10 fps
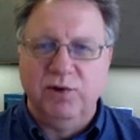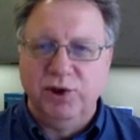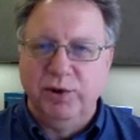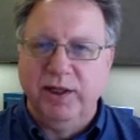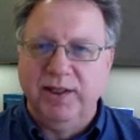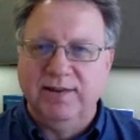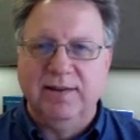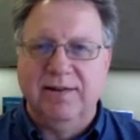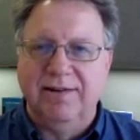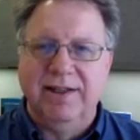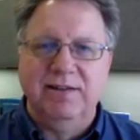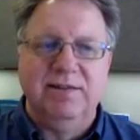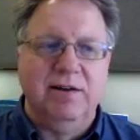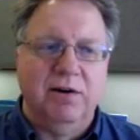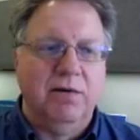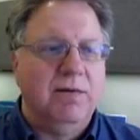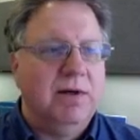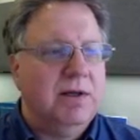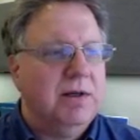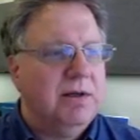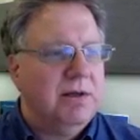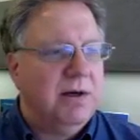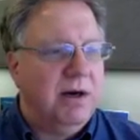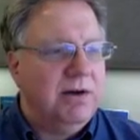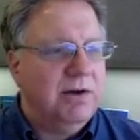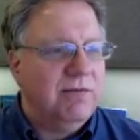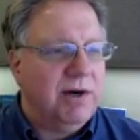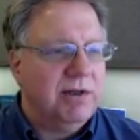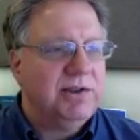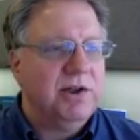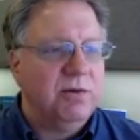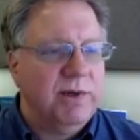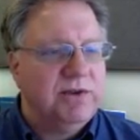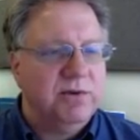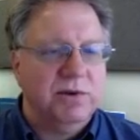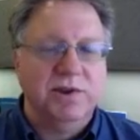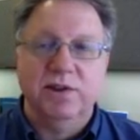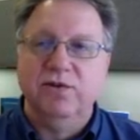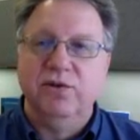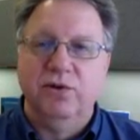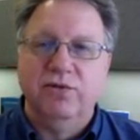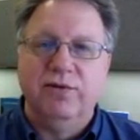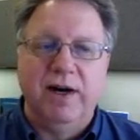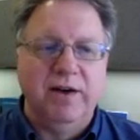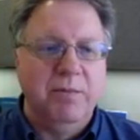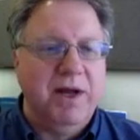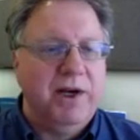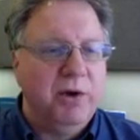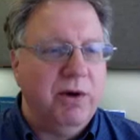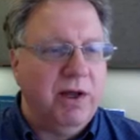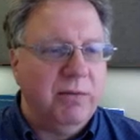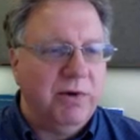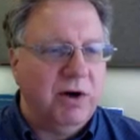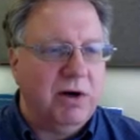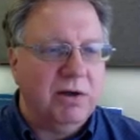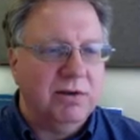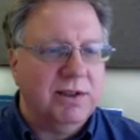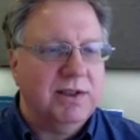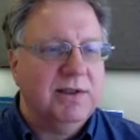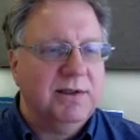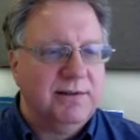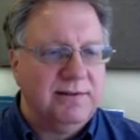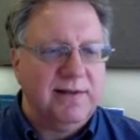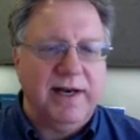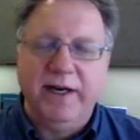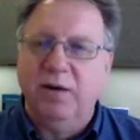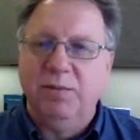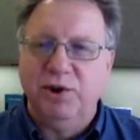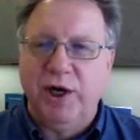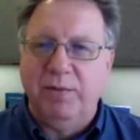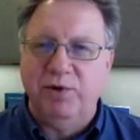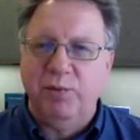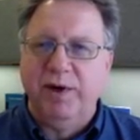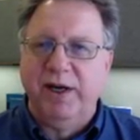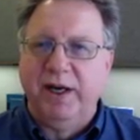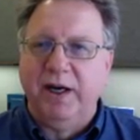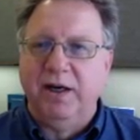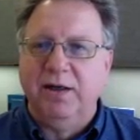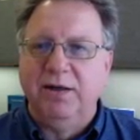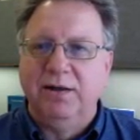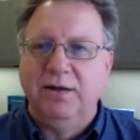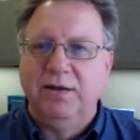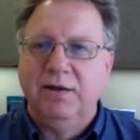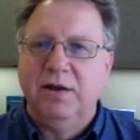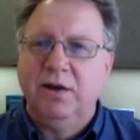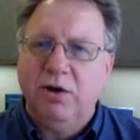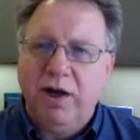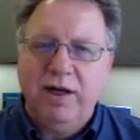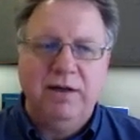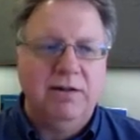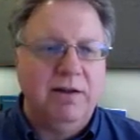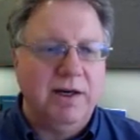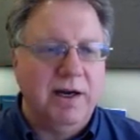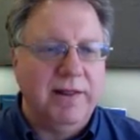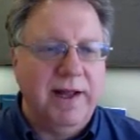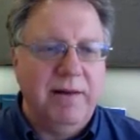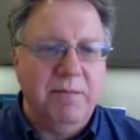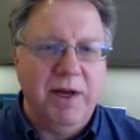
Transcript: for doing this a little easier. Under Volunteer Resources, you'll find a menu item called Setting Up a Chapter Meeting. Go ahead and click on that